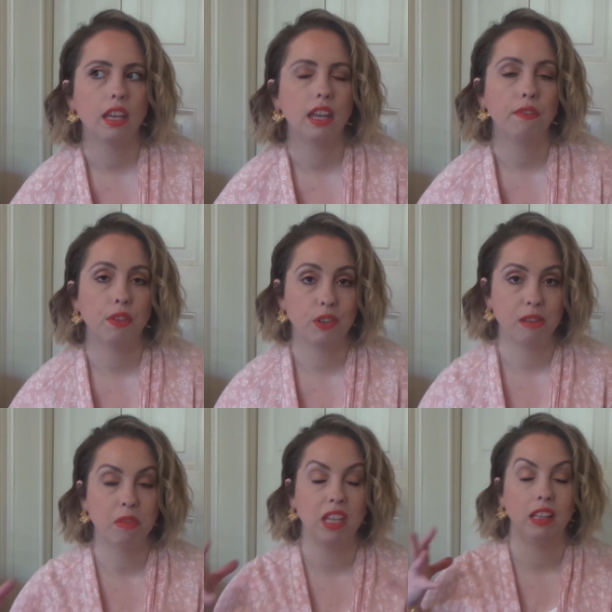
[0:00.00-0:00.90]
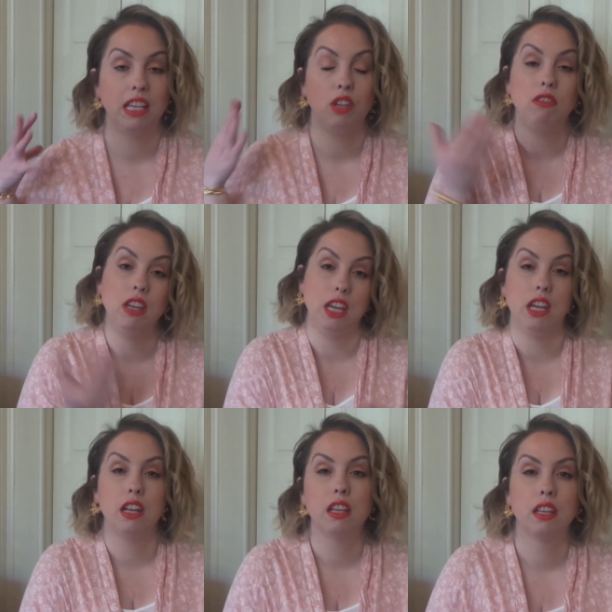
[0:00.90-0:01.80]
if there's something like you
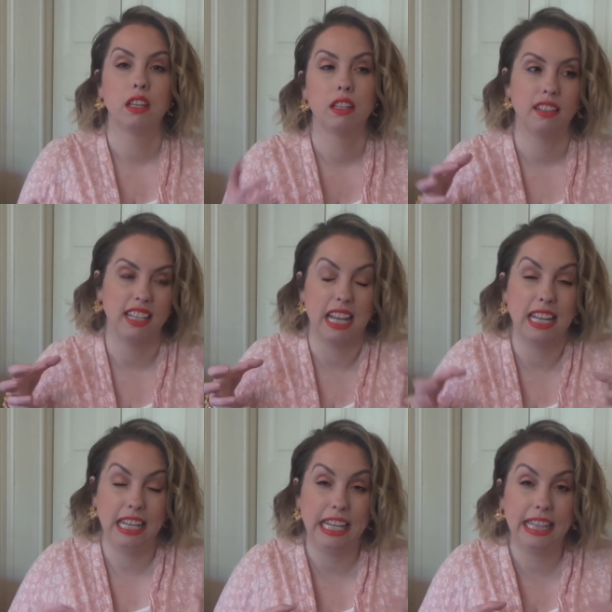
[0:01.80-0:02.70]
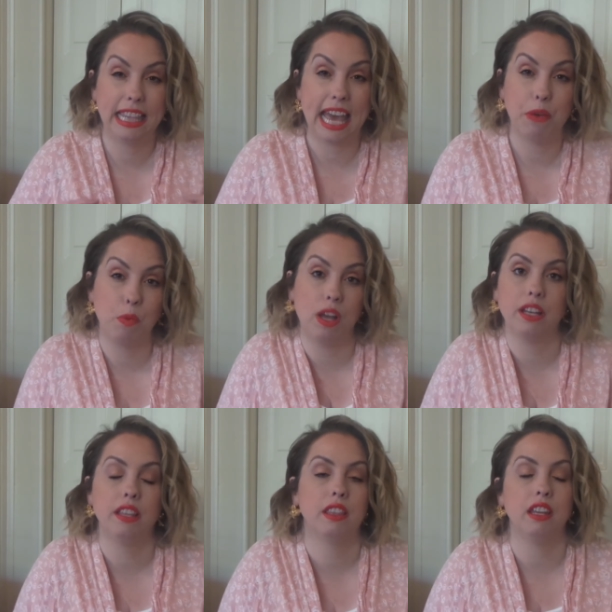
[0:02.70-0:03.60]
need, like I need that
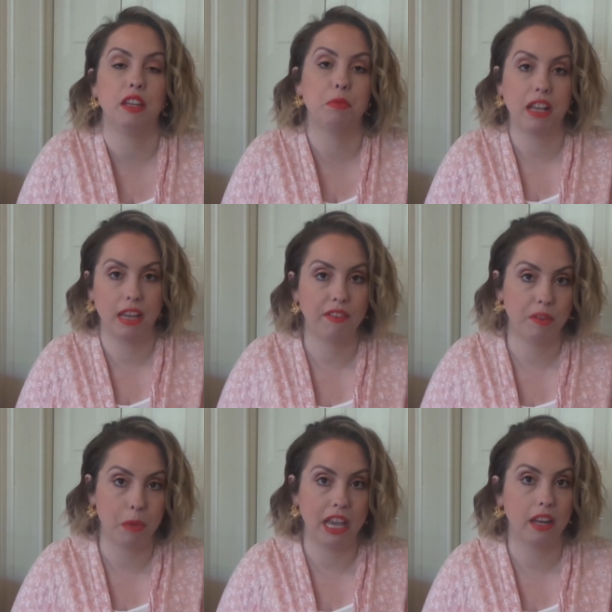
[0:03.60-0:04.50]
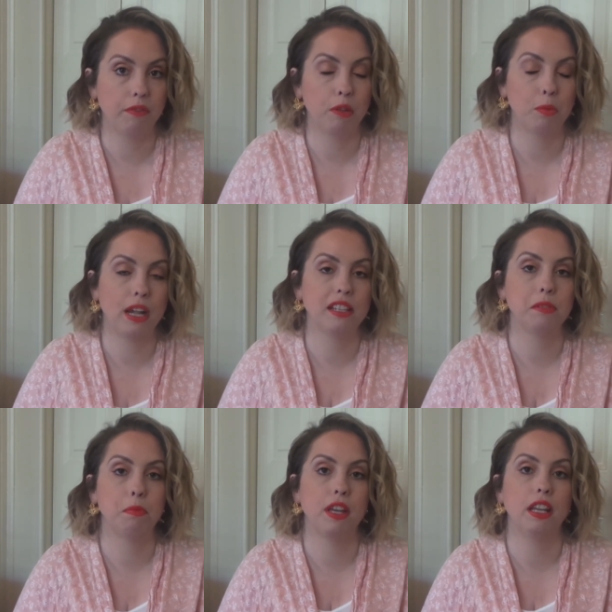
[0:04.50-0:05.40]
one, then you'd probably have to buy it at full
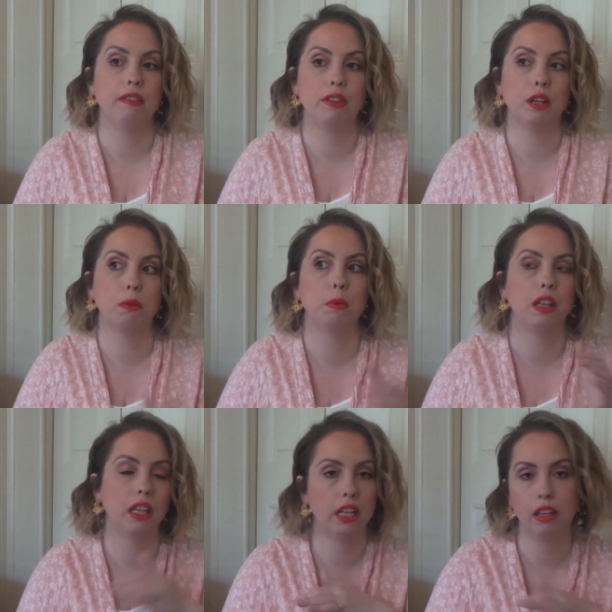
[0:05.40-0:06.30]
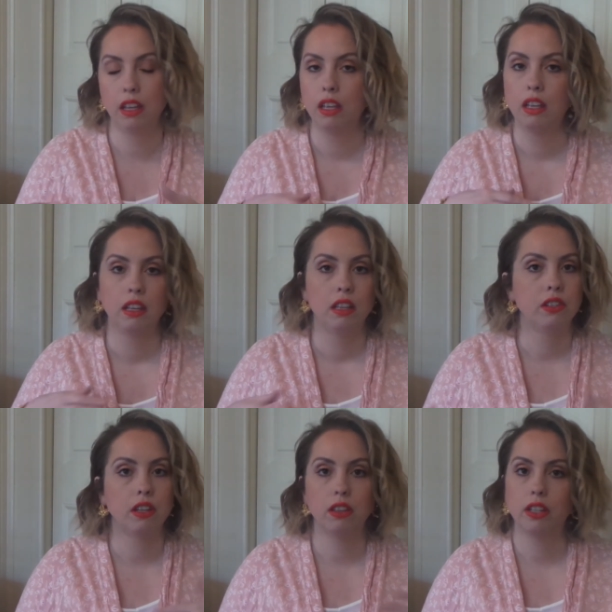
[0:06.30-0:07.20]
price. But if you're willing
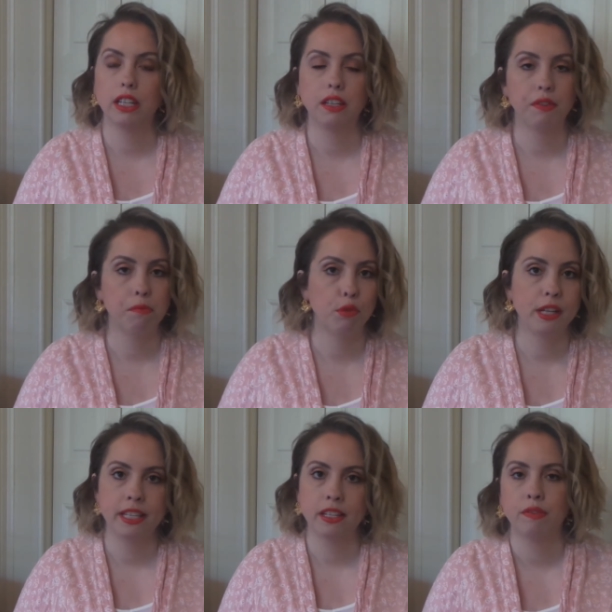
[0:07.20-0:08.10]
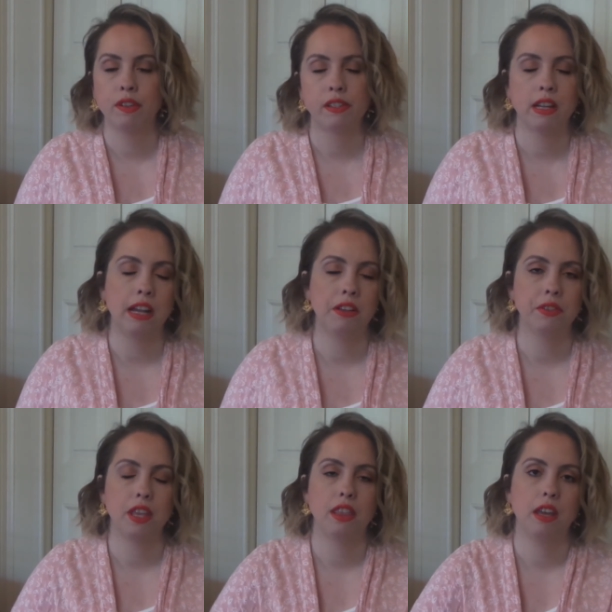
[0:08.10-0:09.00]
to look at different prints and different
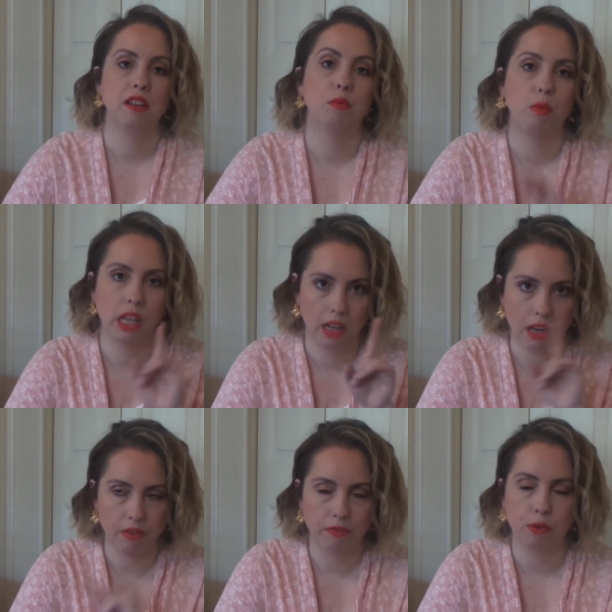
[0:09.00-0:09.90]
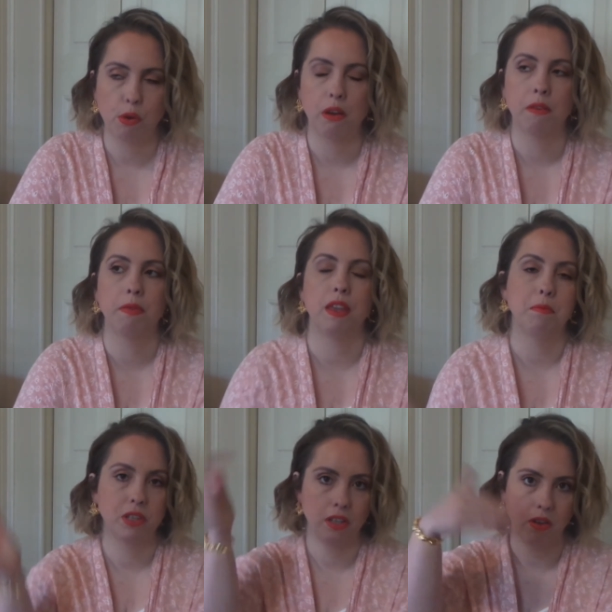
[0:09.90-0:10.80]
styles, then wait it out for
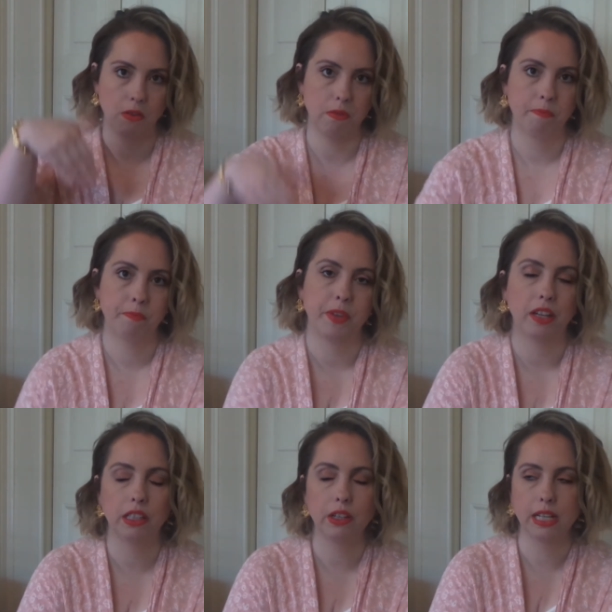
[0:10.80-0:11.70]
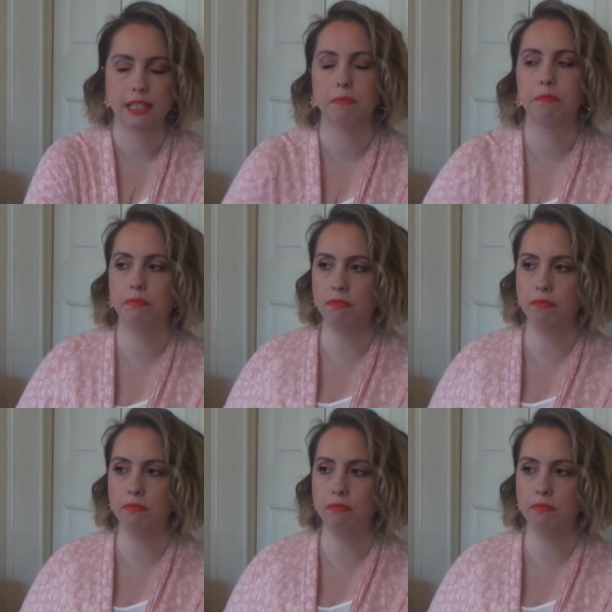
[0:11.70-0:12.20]
them to go on clearance.